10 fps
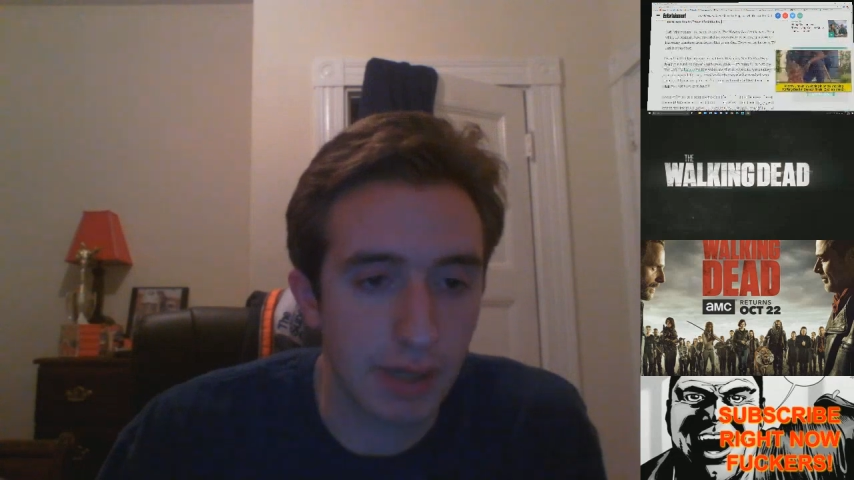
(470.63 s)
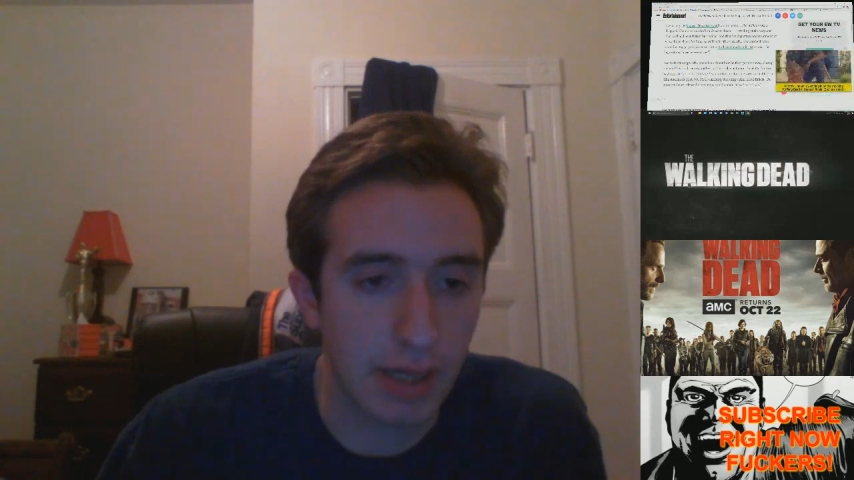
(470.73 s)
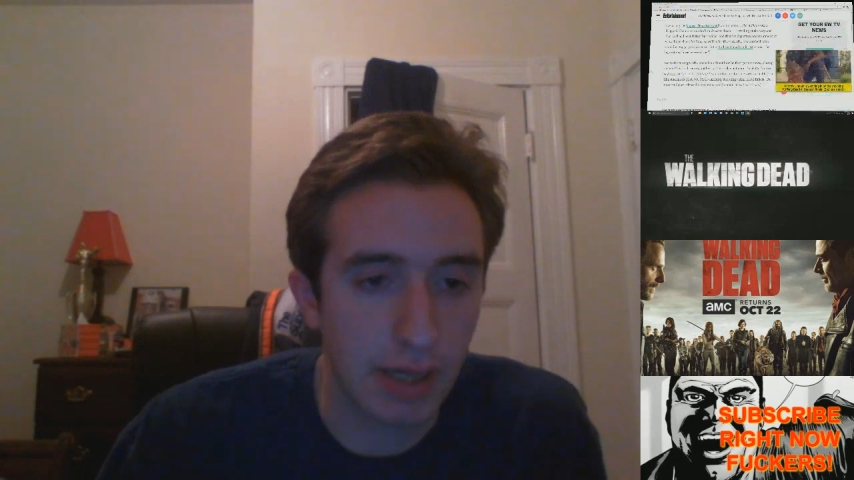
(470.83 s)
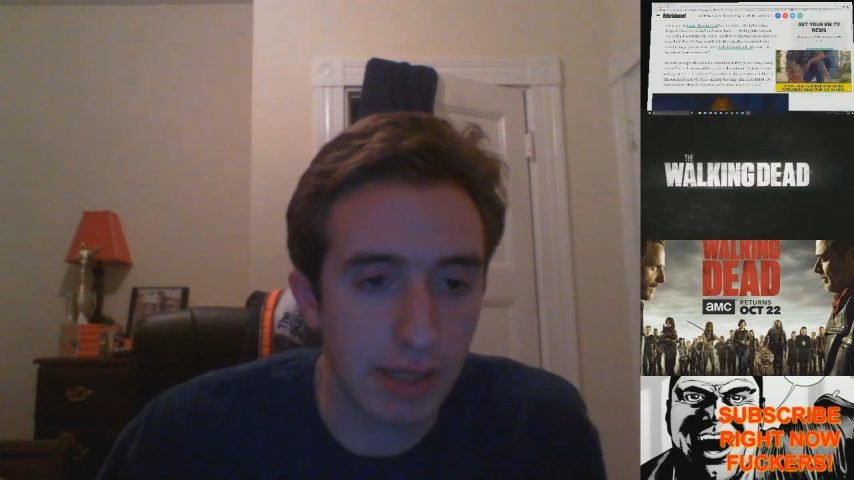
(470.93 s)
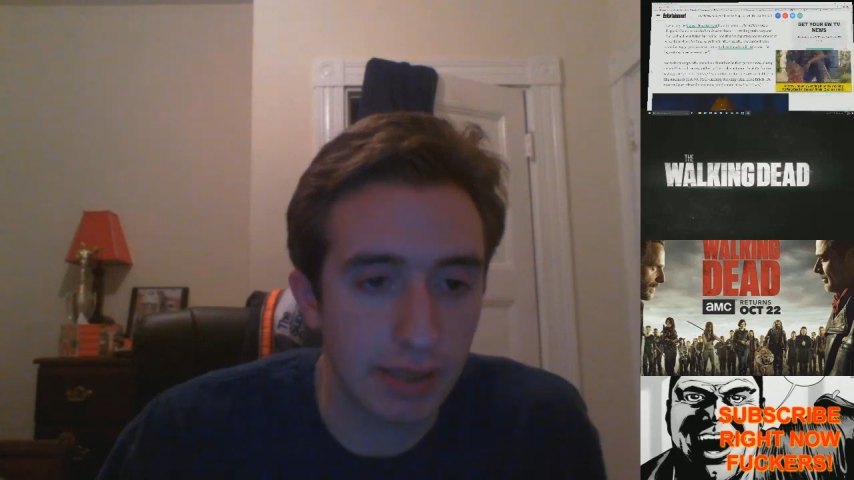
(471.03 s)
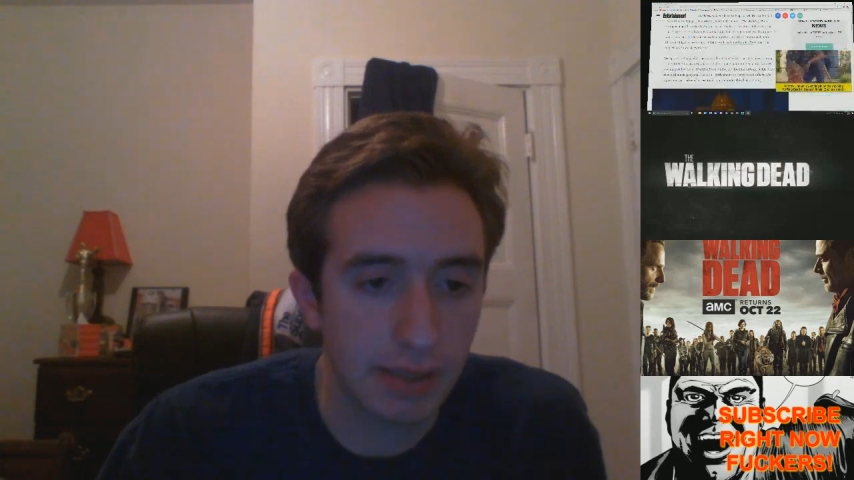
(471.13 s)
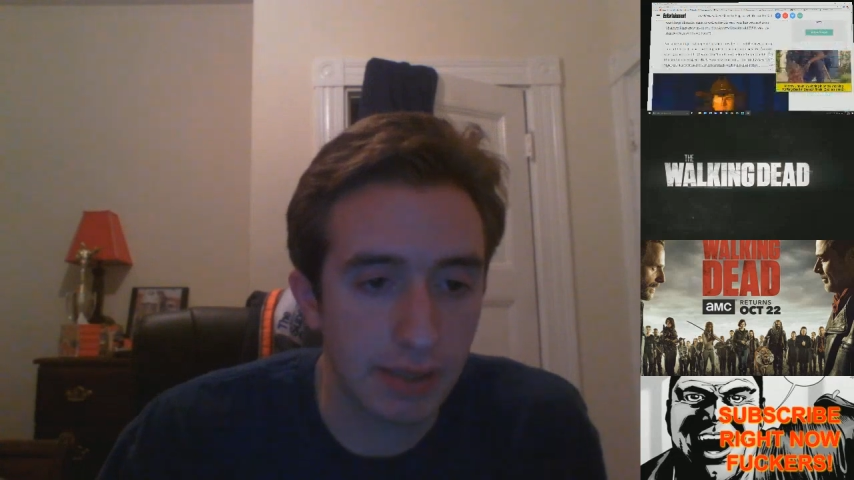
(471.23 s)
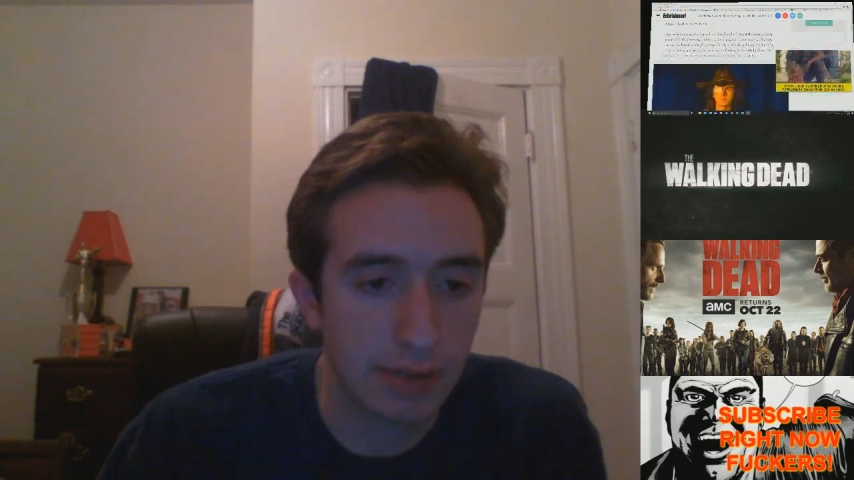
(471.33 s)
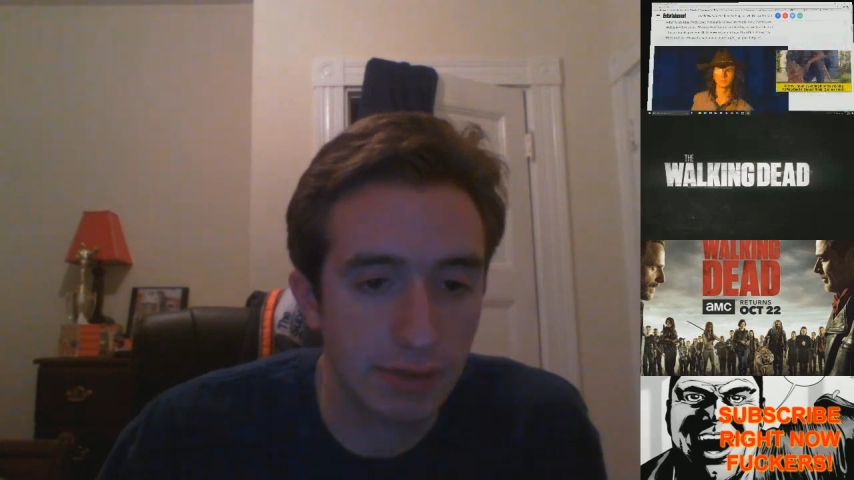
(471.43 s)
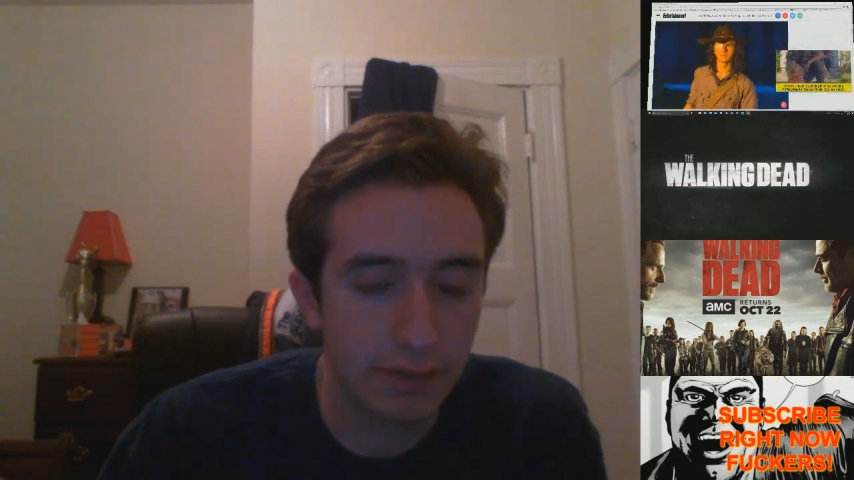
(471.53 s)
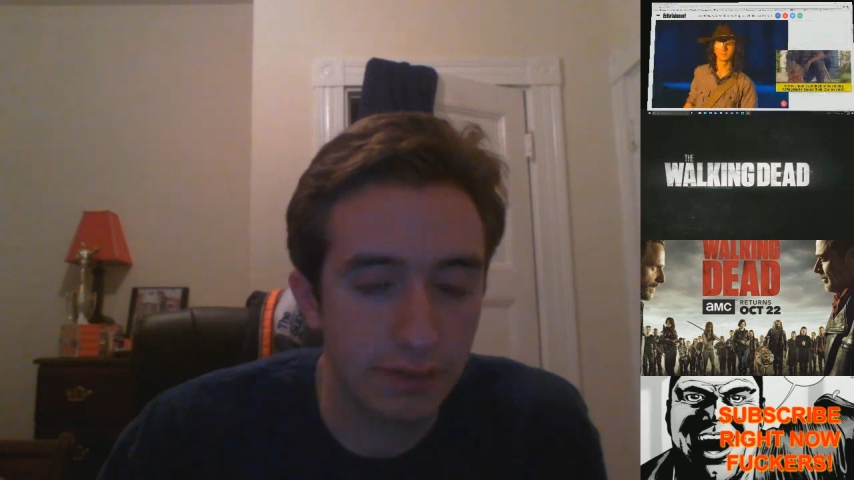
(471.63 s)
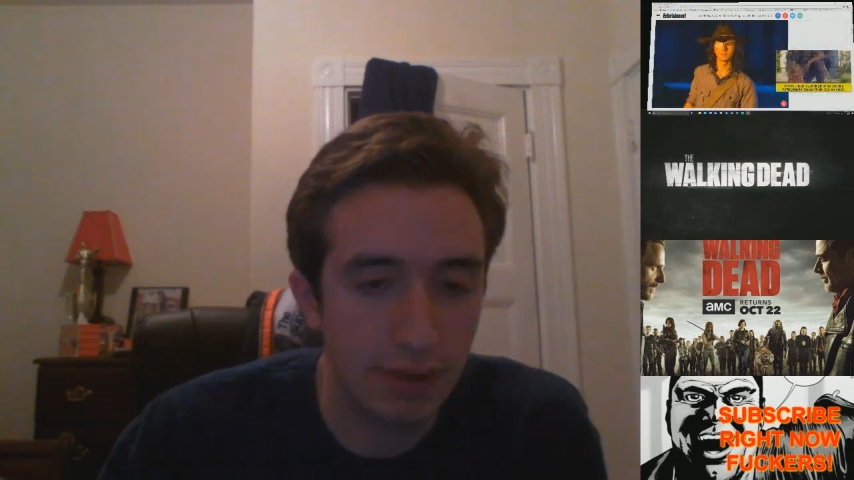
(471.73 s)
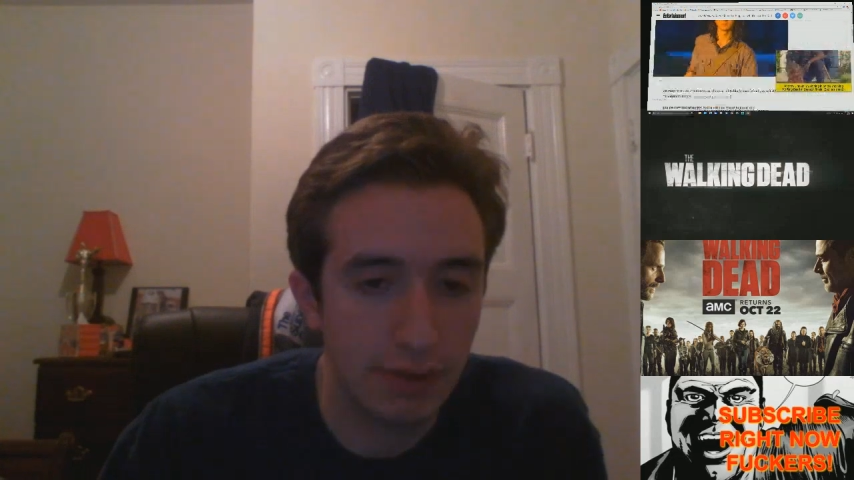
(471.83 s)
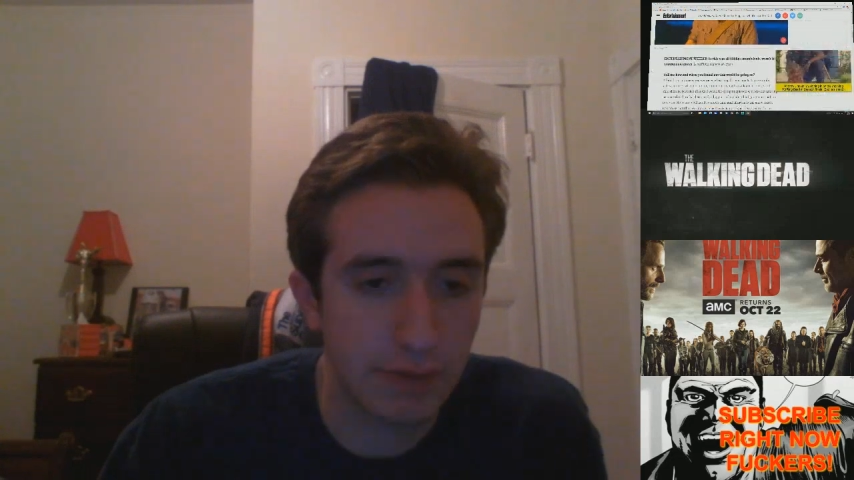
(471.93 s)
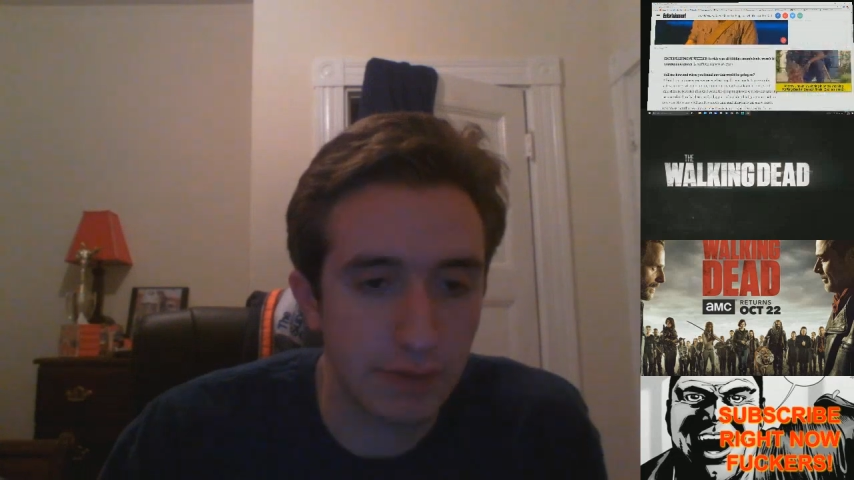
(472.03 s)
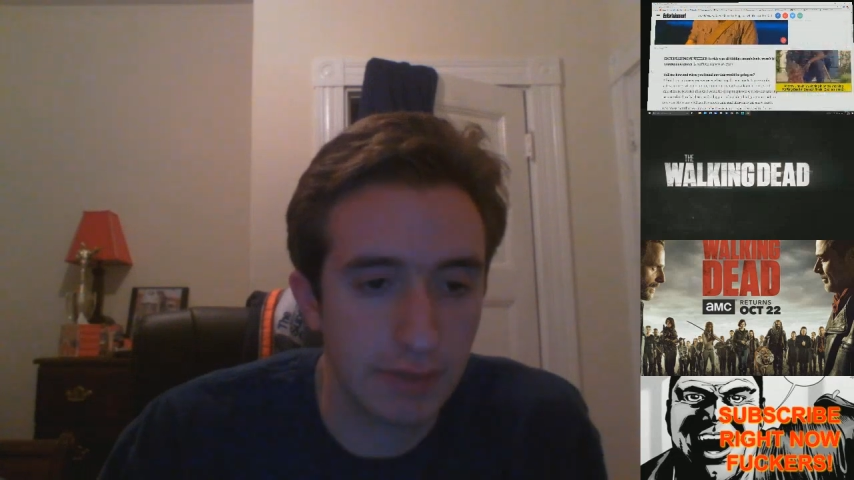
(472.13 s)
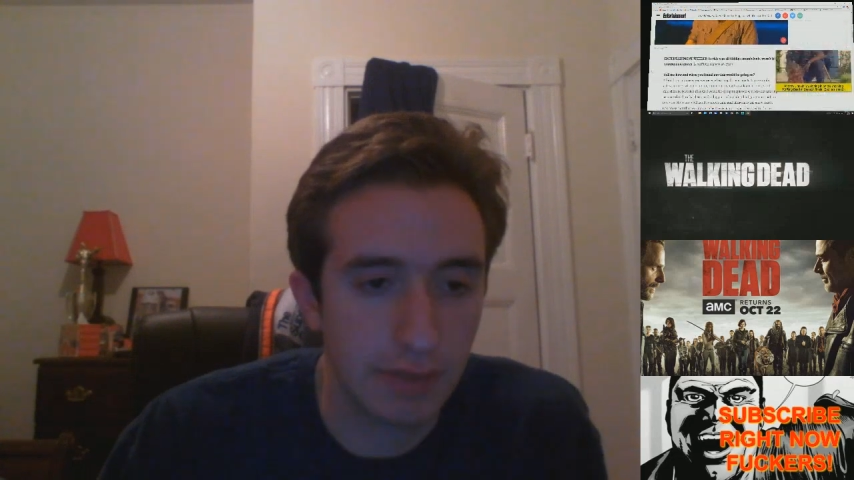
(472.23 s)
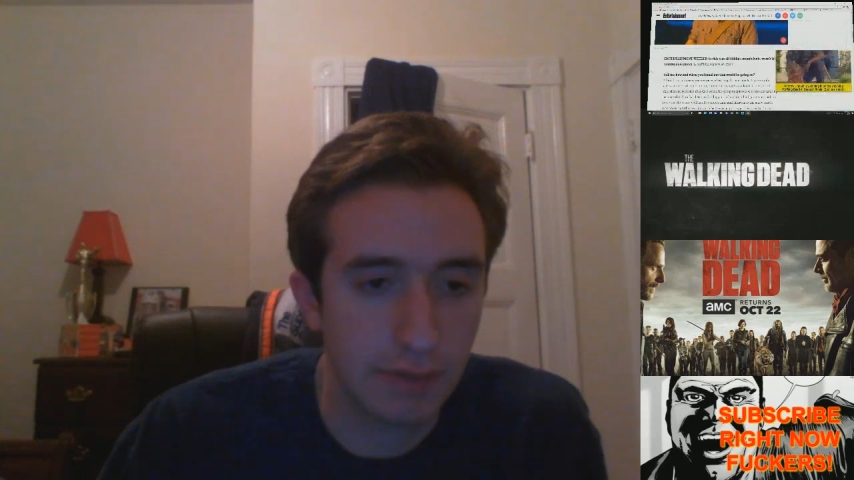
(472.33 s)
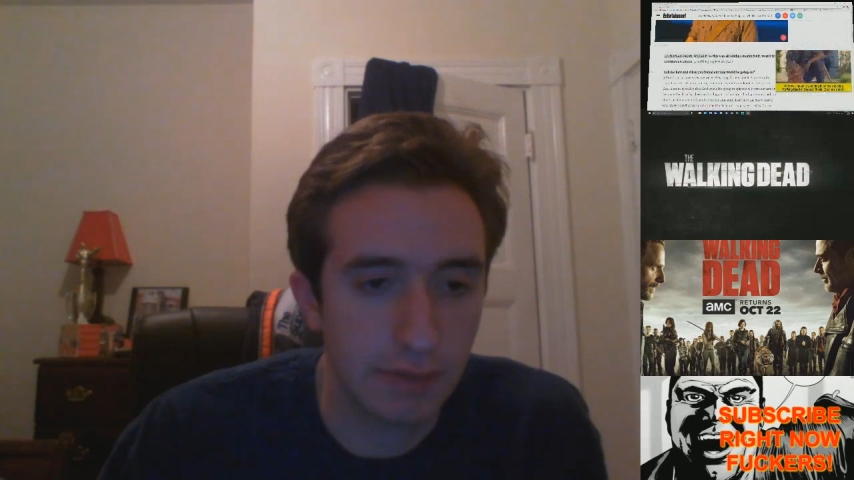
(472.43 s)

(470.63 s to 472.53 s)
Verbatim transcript: it just is.